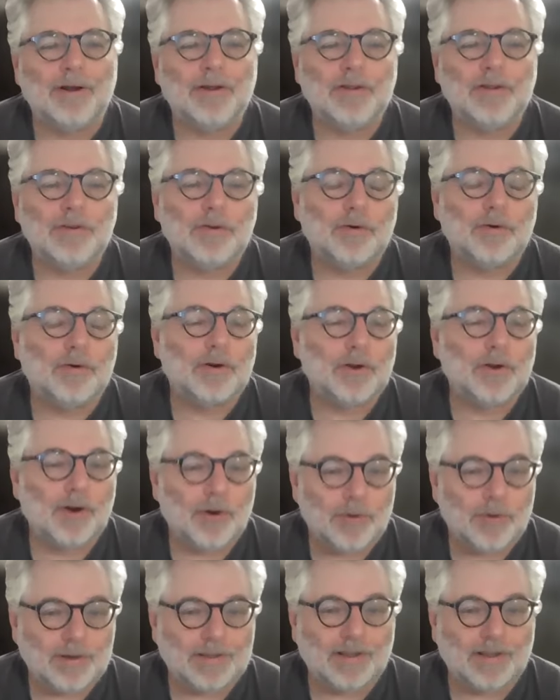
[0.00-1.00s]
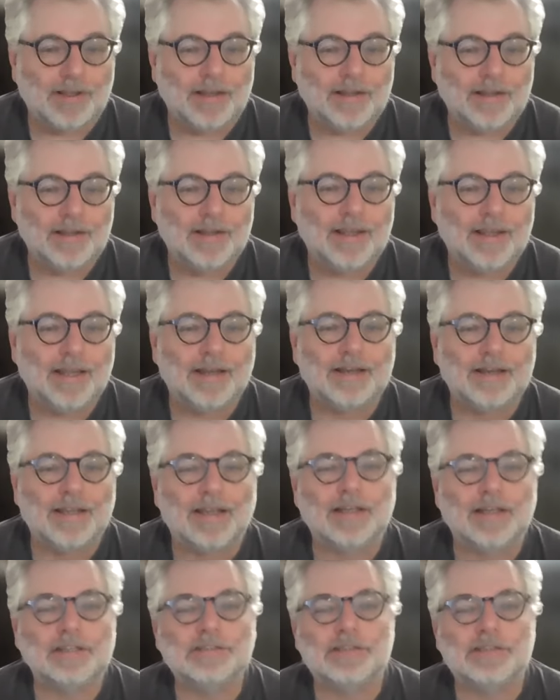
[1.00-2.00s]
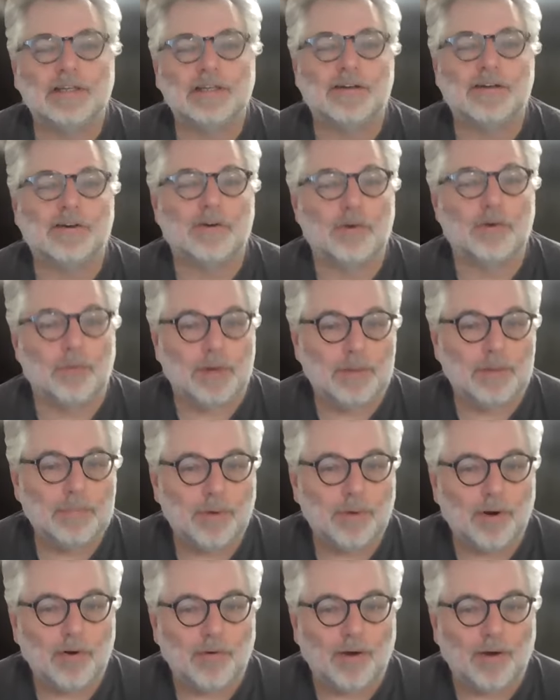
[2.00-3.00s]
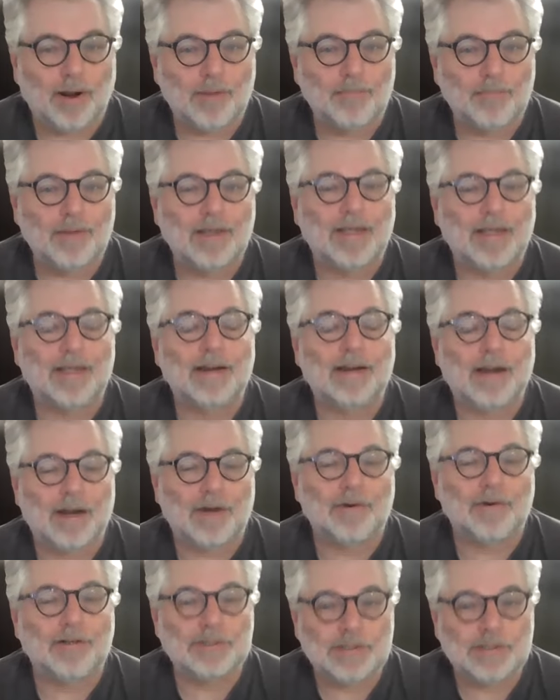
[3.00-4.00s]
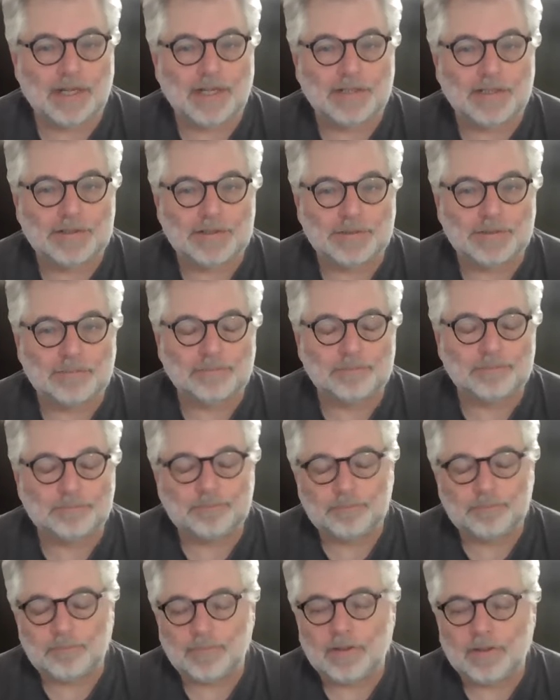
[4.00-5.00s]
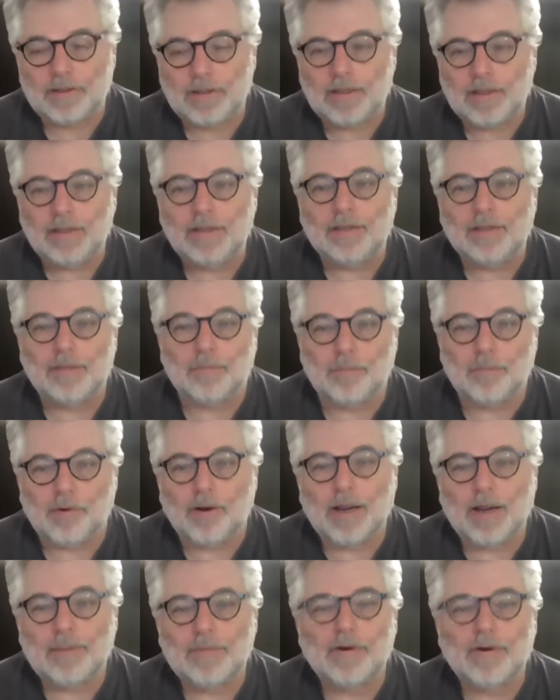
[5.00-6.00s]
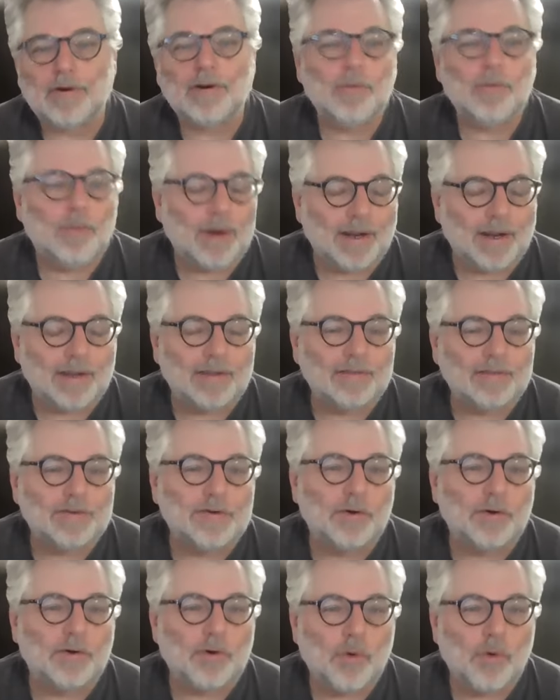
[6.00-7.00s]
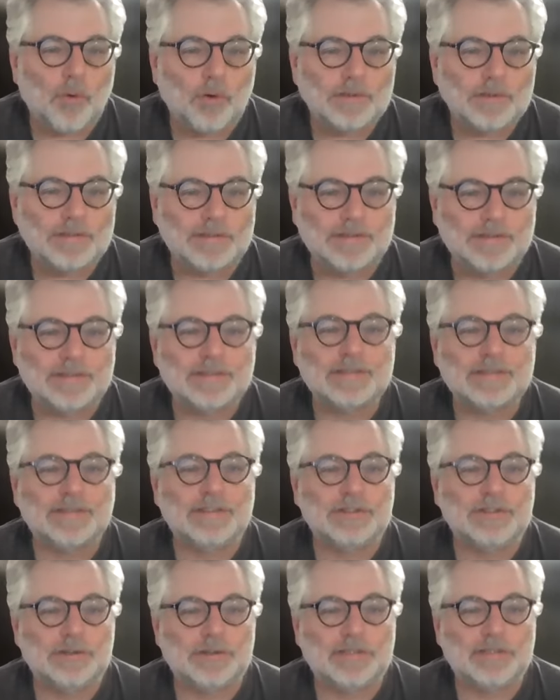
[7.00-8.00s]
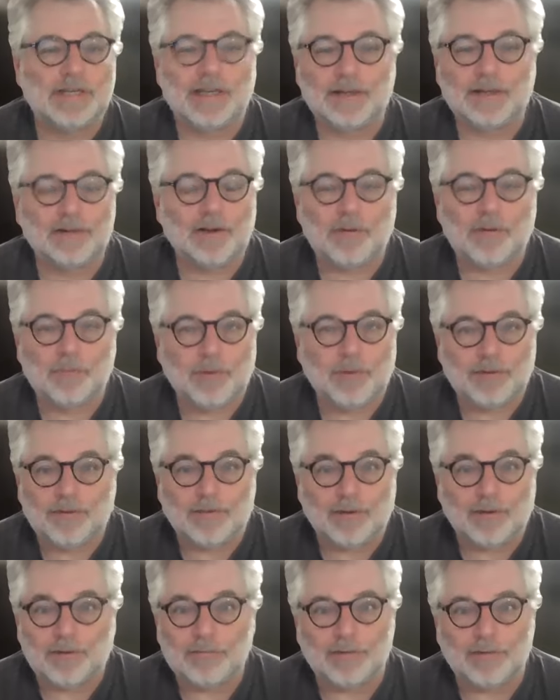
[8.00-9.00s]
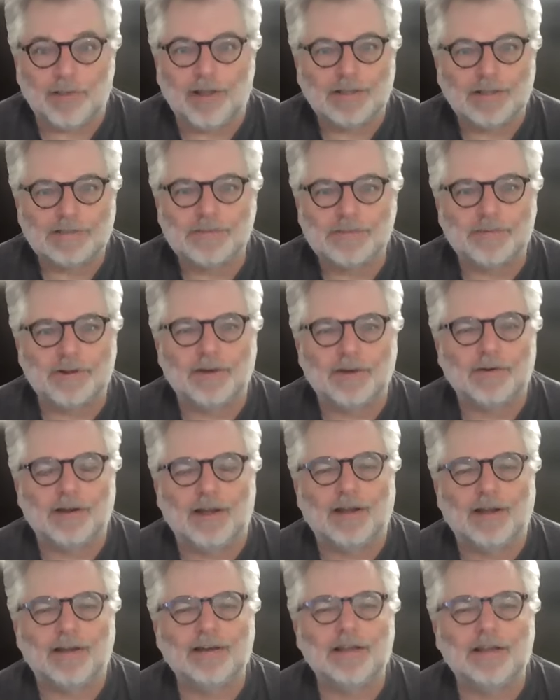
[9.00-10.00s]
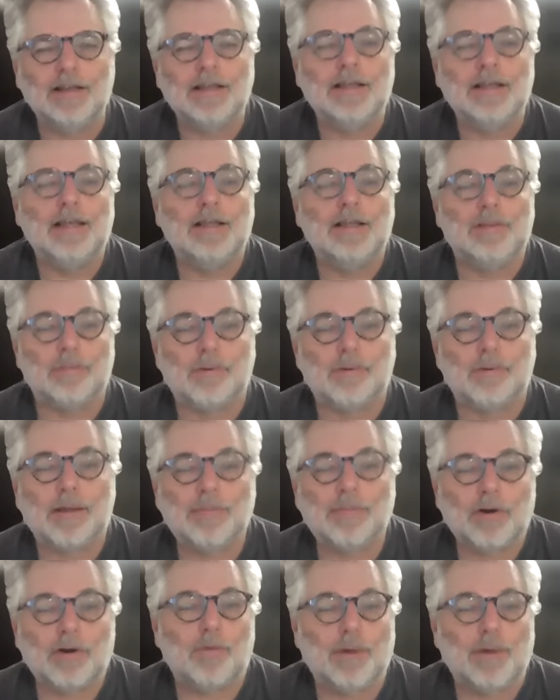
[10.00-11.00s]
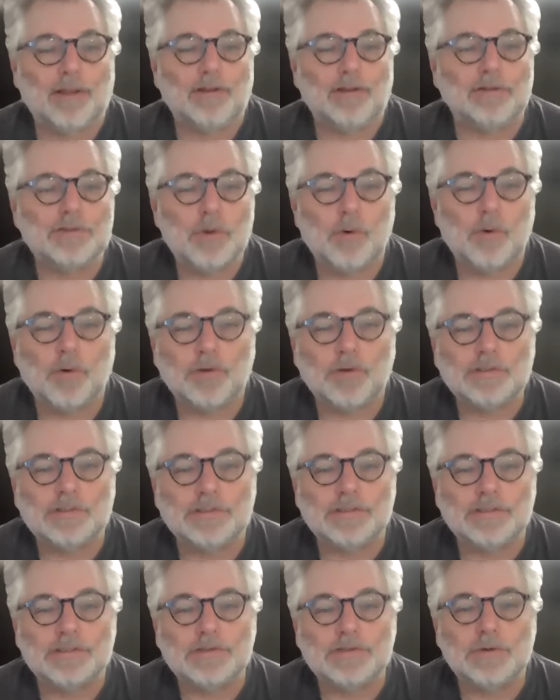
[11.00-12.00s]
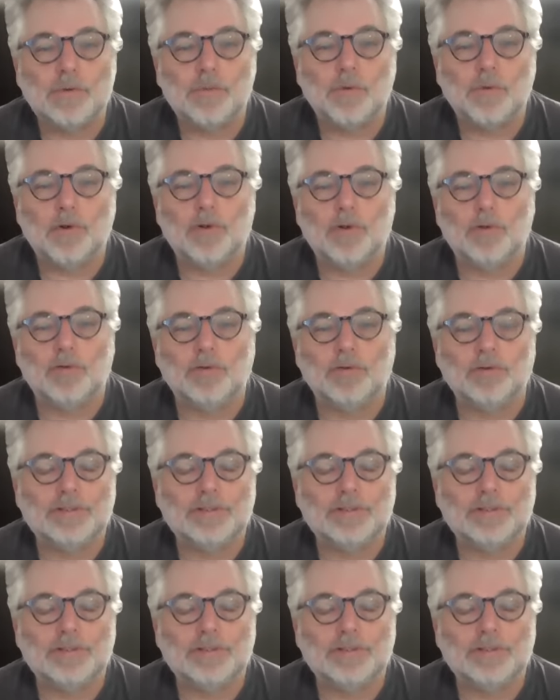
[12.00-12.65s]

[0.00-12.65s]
You're currently engaged in a degree program in higher education. The primary way that your courses that you take, whether they're philosophy or not, the primary way those courses will